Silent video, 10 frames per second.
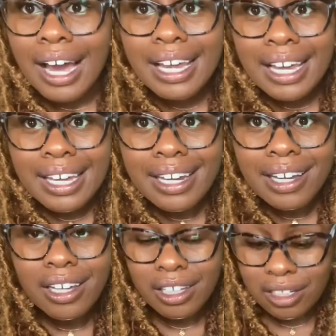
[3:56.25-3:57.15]
I can't get
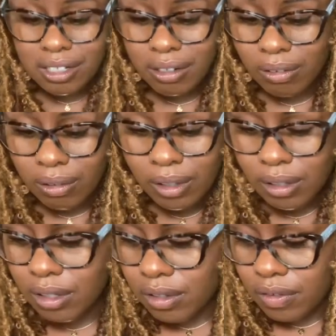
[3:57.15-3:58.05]
nothing. So,
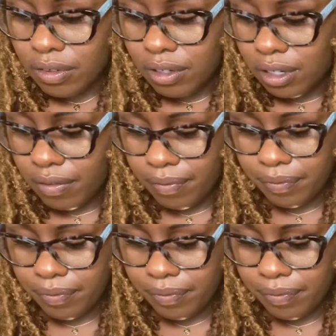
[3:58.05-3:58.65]
you know,